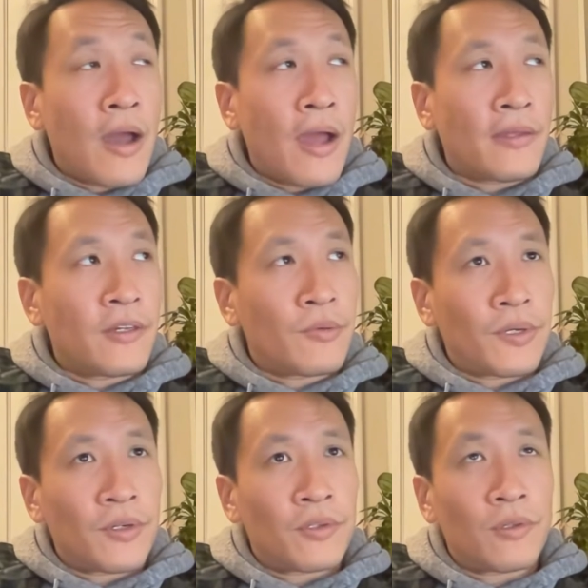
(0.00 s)
think
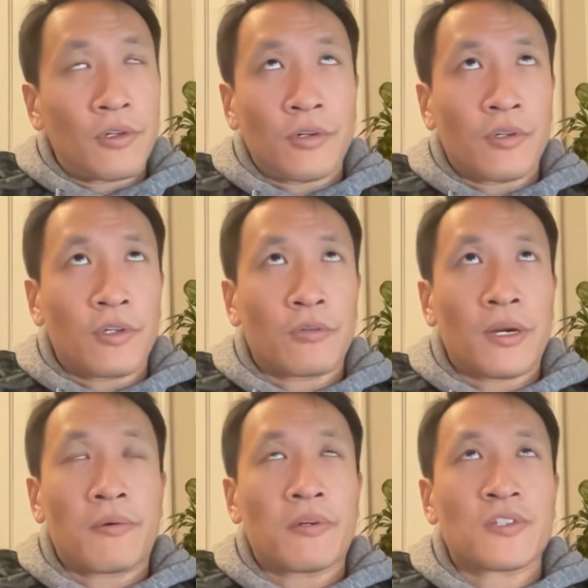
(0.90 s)
you're
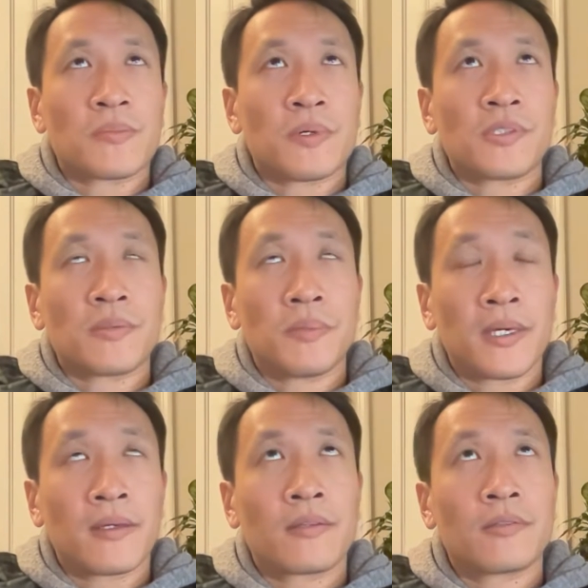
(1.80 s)
right where you're supposed to
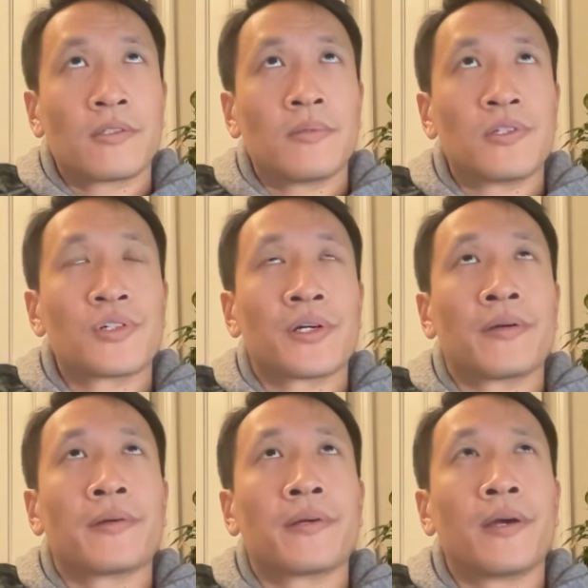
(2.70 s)
be sure,